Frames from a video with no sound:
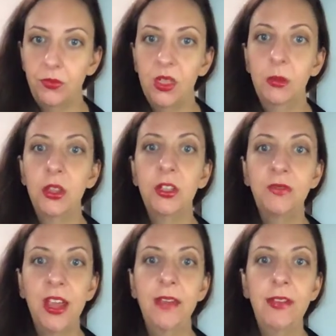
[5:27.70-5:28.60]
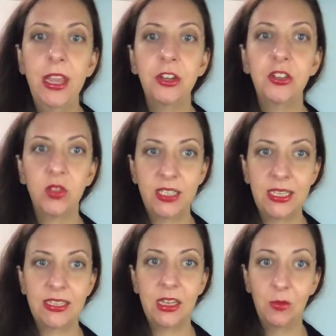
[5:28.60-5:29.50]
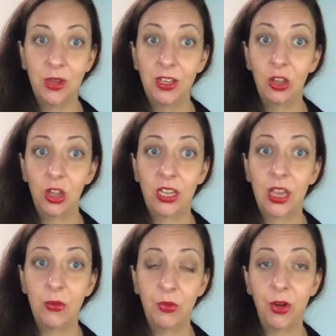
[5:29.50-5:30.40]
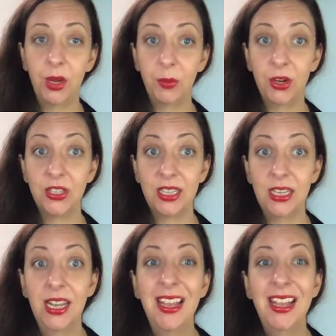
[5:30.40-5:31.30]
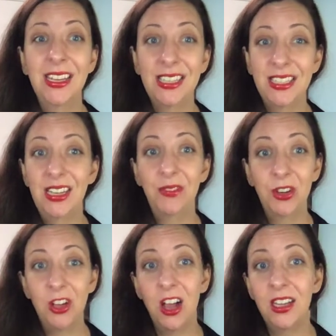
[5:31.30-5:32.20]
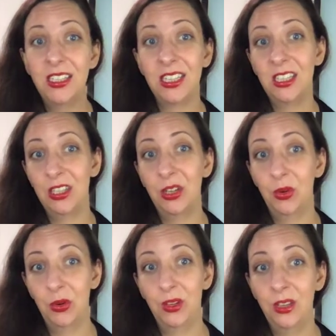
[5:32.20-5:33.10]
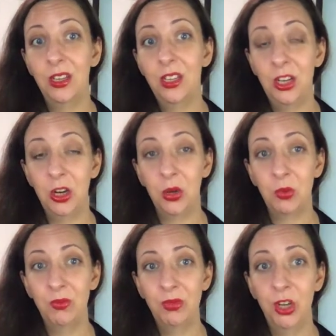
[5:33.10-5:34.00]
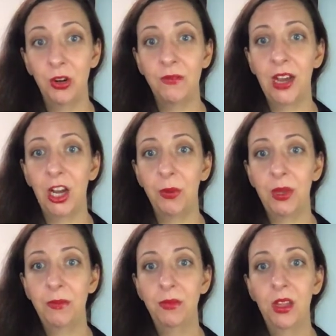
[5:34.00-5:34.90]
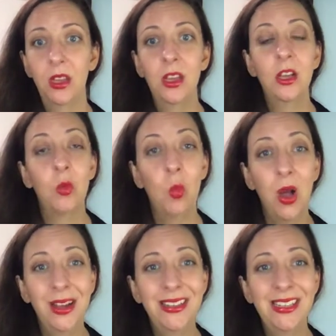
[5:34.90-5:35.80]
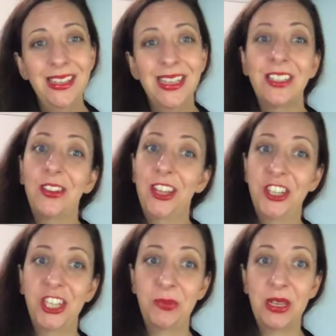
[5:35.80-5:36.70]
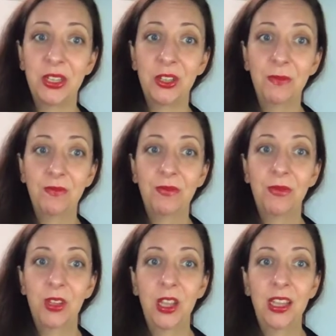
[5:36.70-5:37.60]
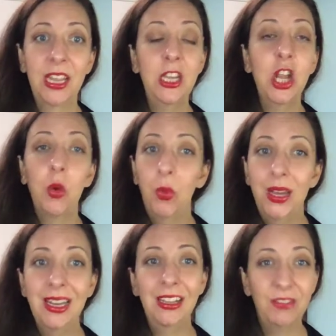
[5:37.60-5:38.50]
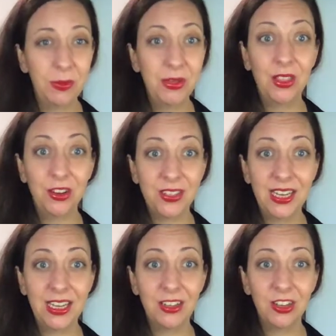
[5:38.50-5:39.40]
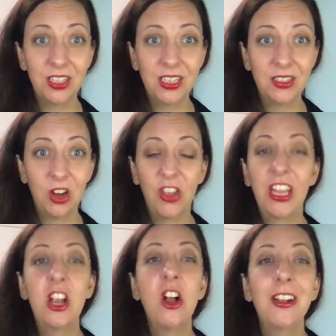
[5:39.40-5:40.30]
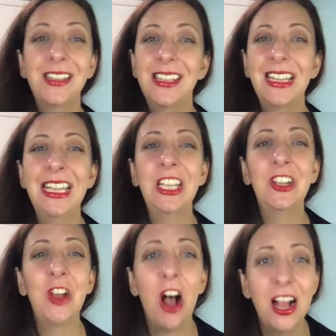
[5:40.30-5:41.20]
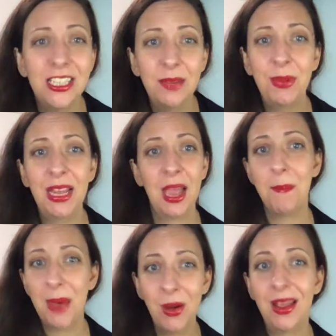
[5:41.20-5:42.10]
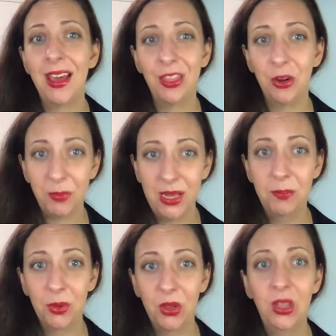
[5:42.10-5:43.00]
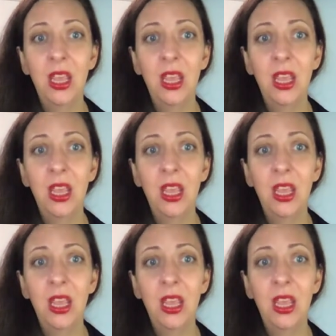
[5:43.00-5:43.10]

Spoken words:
But there's 5 characteristics I want you to look out for in a person to see if they're toxic to you and, your environment. 1 is, are they judgmental? Can no one live up to their standards? Are they constantly gossiping about other people?